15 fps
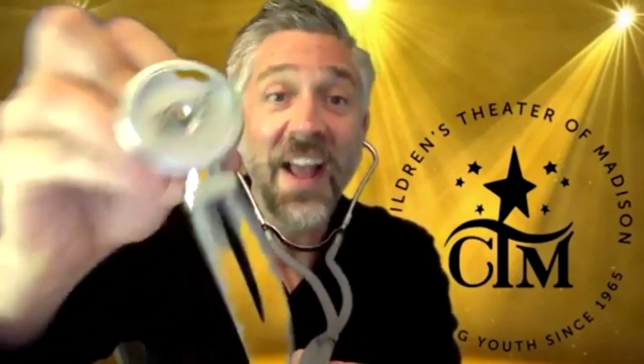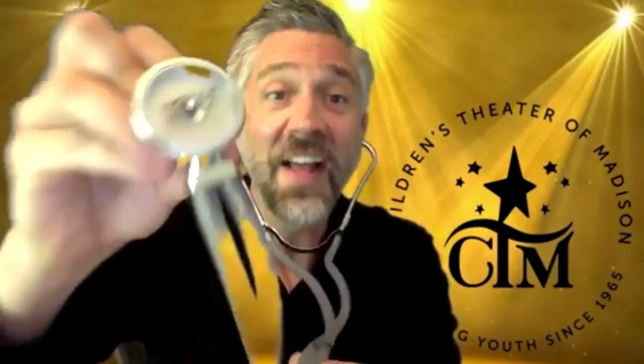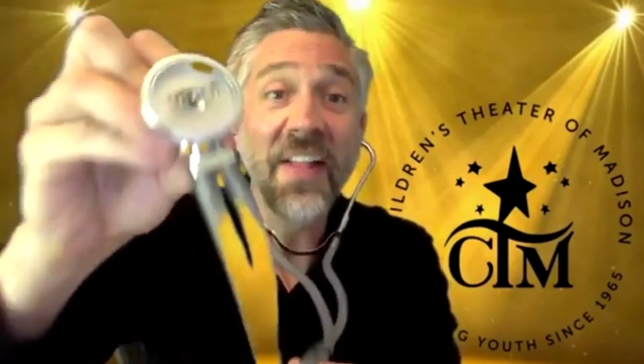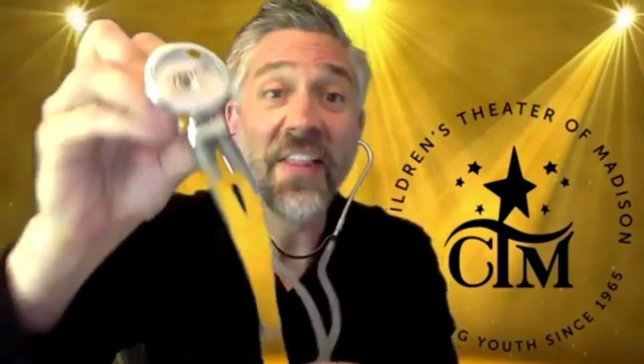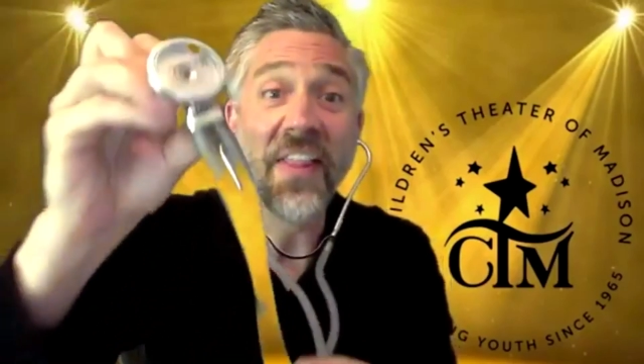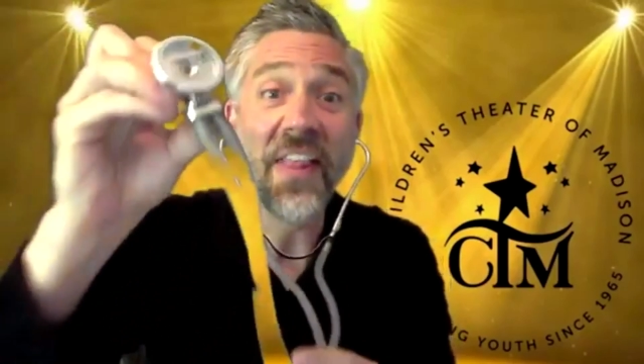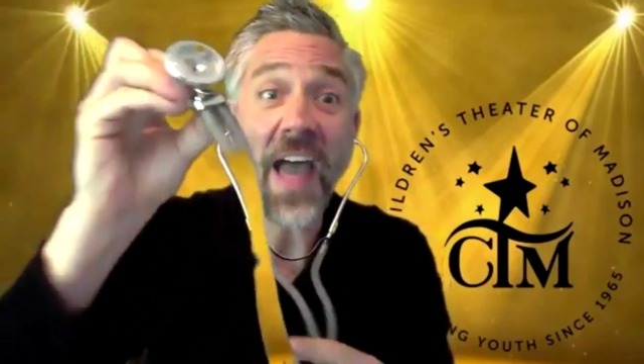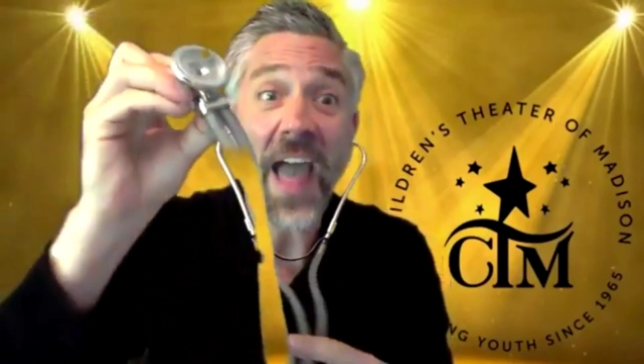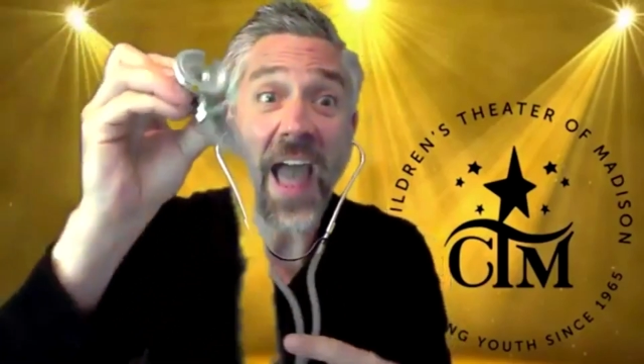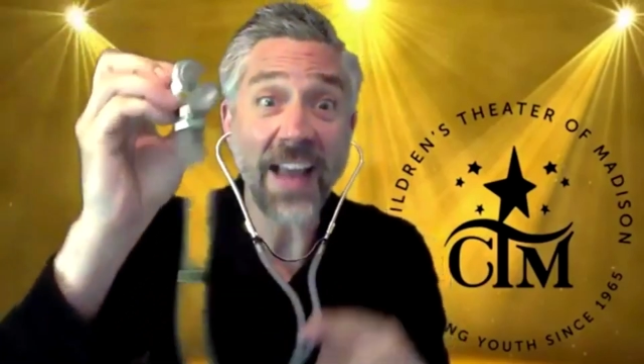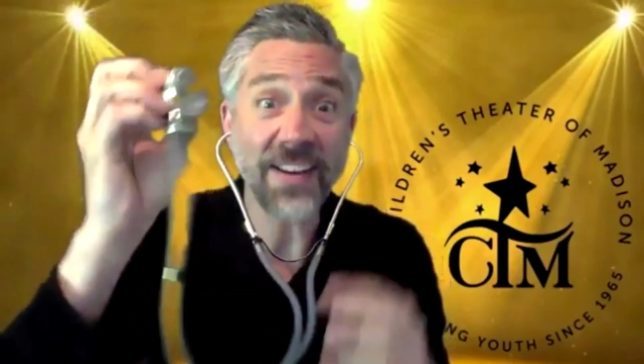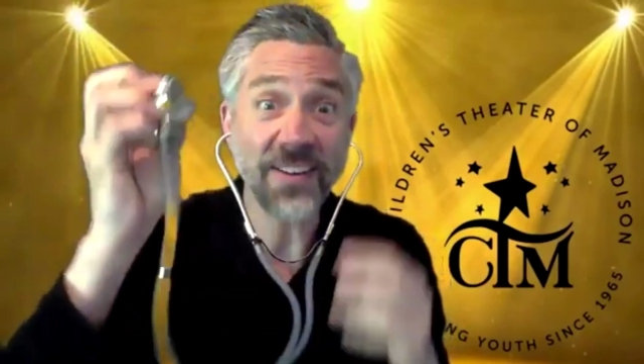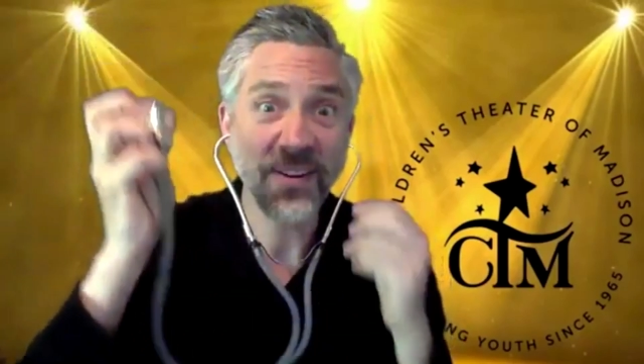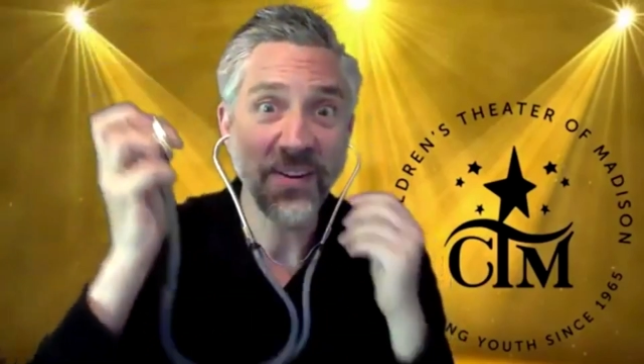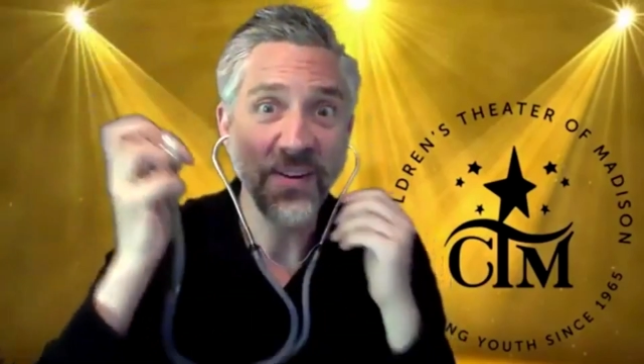
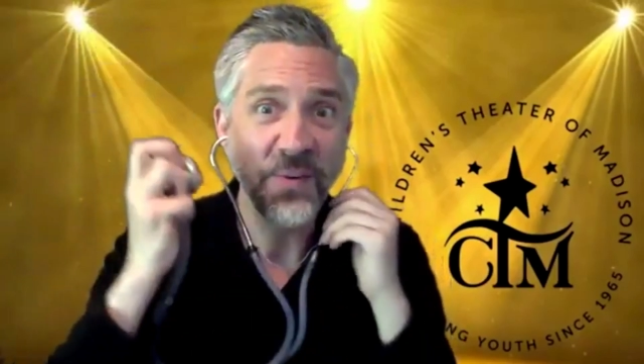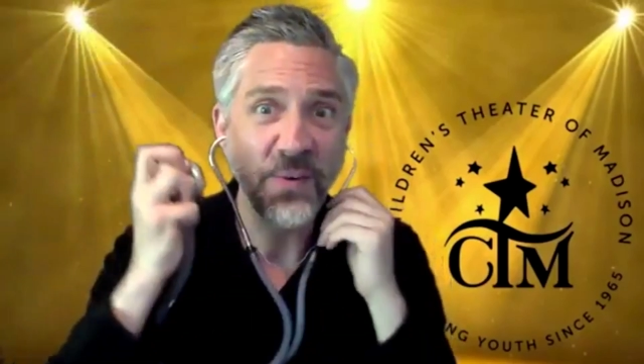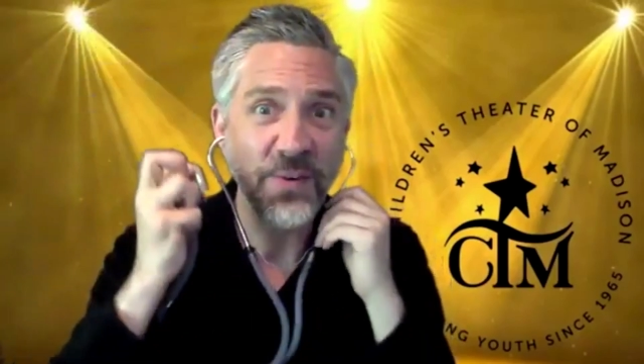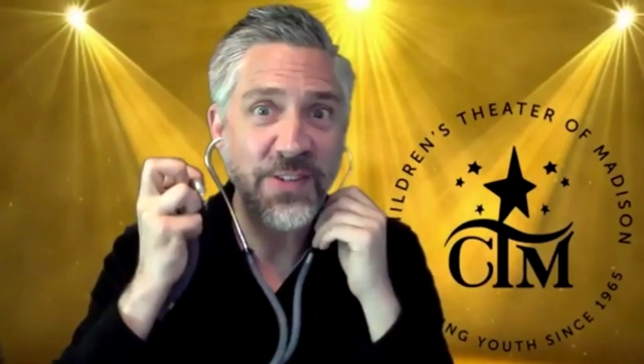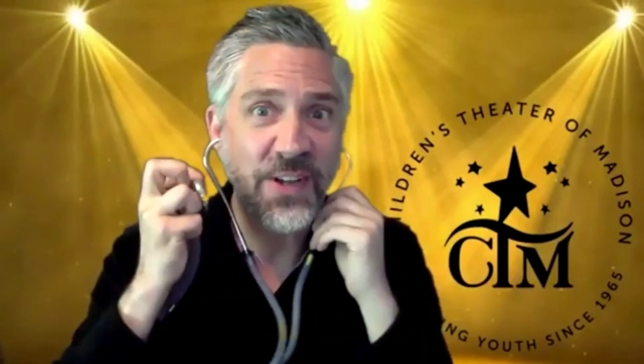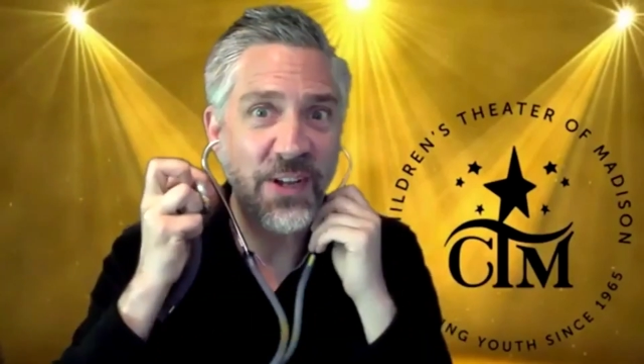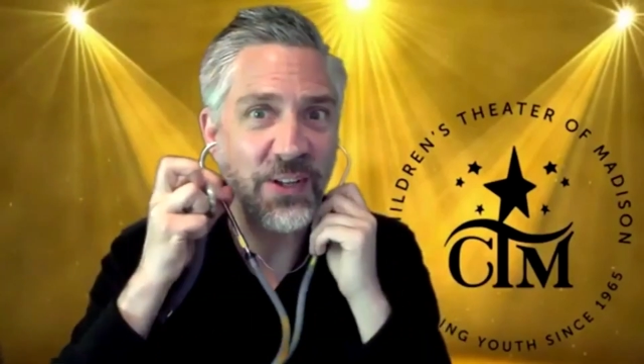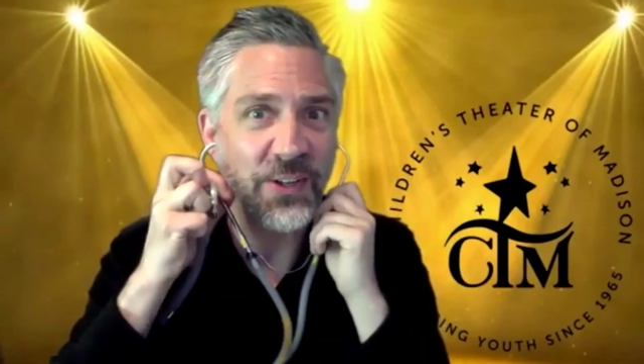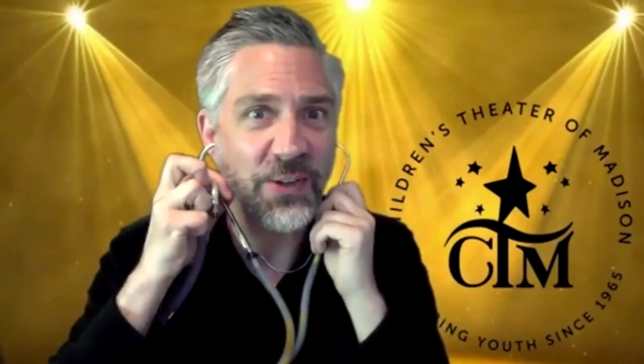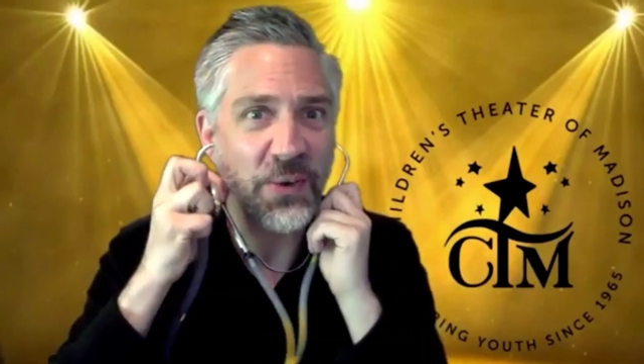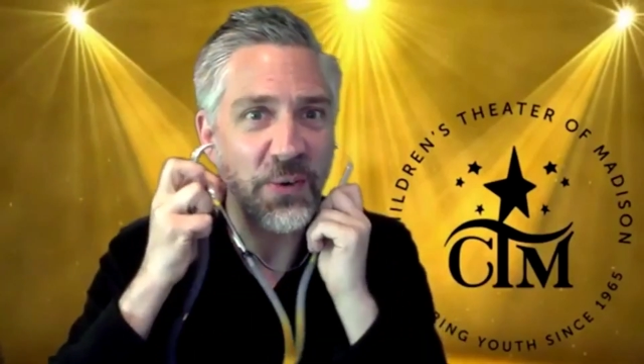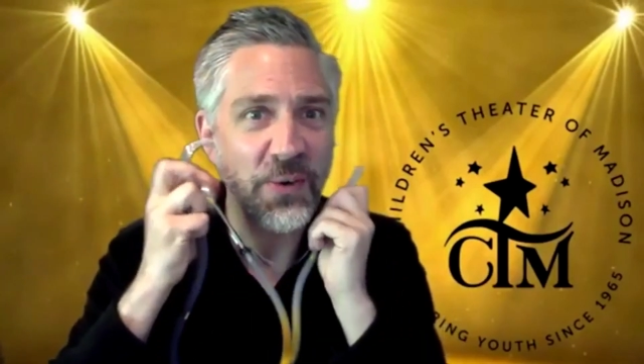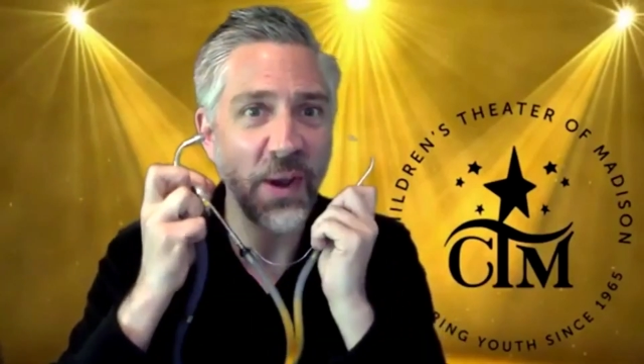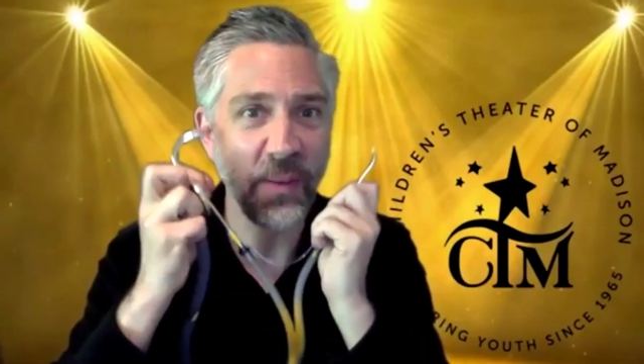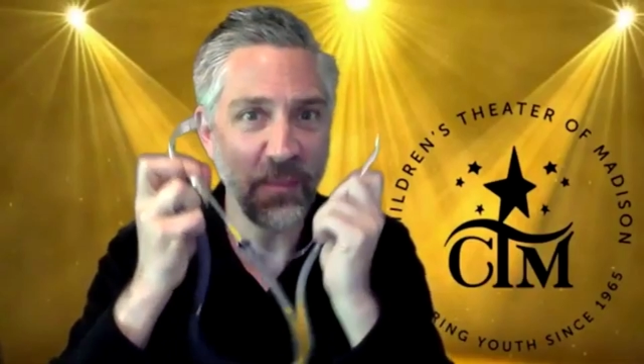That was
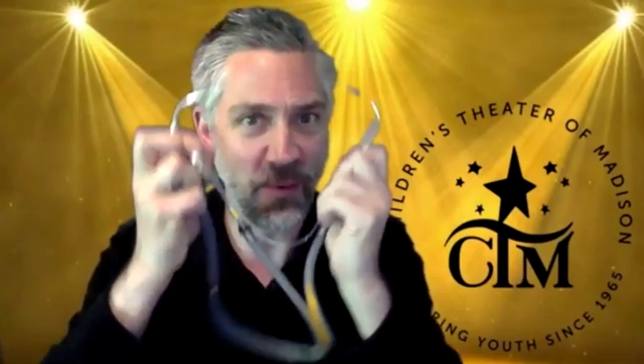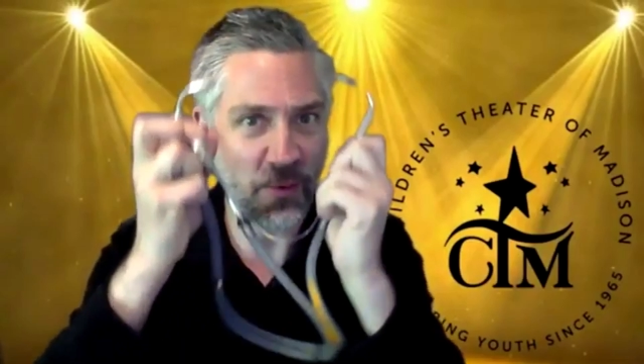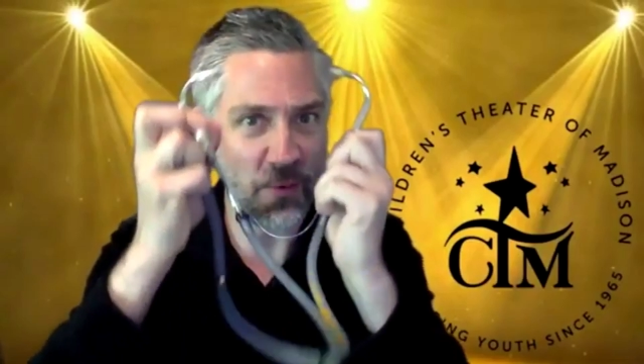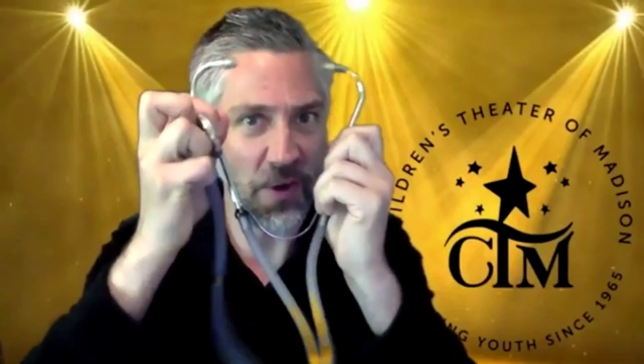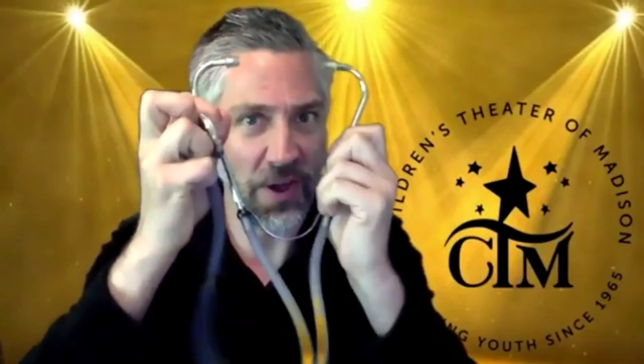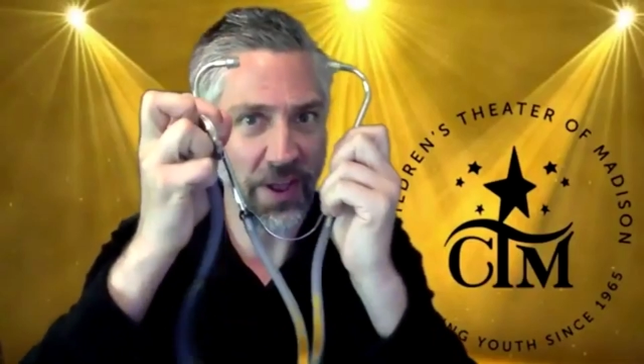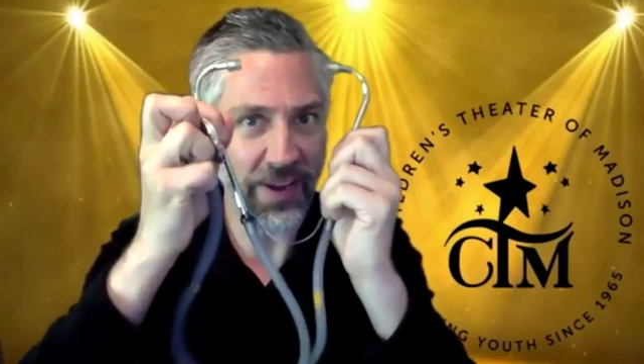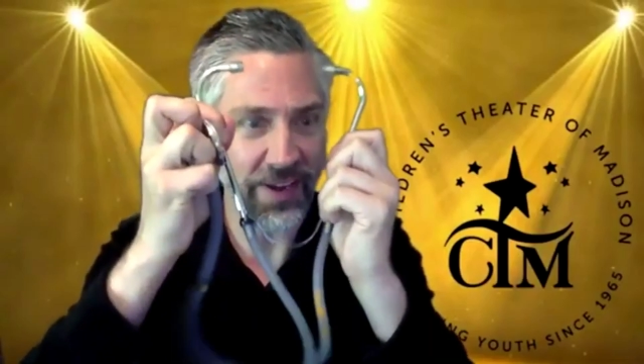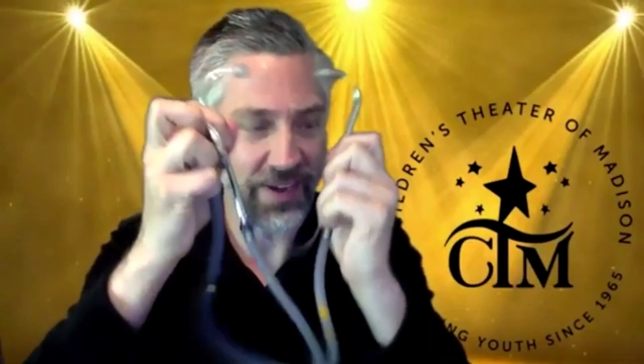clue number one.